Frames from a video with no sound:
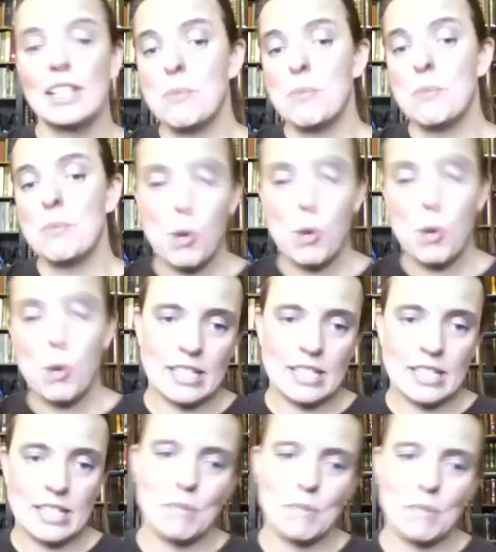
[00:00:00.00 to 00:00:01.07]

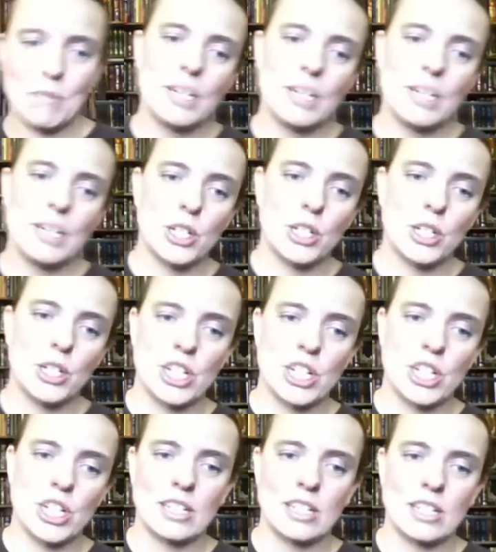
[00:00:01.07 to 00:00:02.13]
moments and moment of
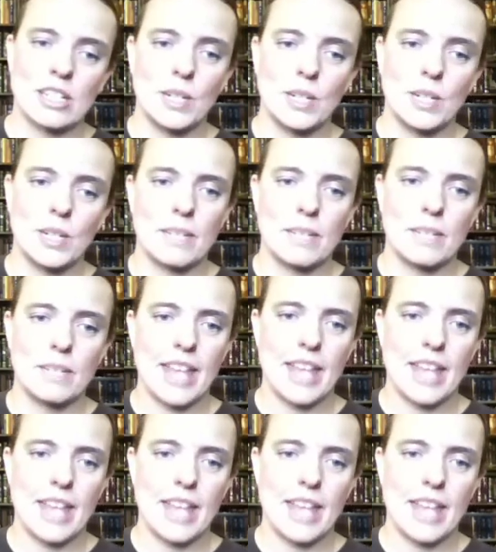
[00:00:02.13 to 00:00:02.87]
inertia to it.